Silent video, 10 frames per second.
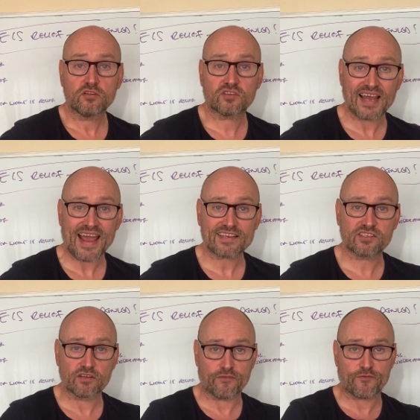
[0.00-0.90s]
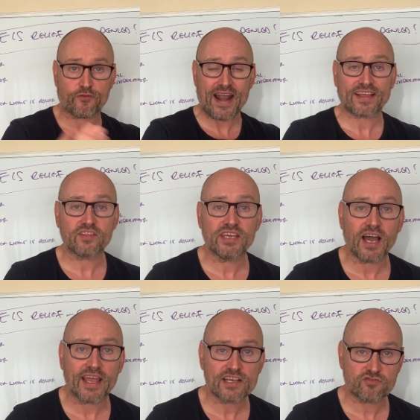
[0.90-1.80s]
tax to frank the
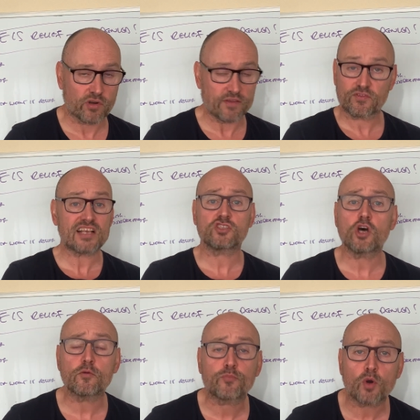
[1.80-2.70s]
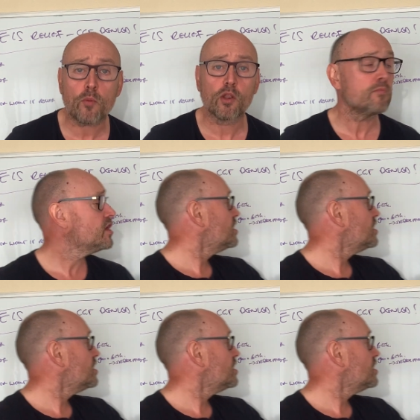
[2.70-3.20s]
EIS relief. That's not a problem.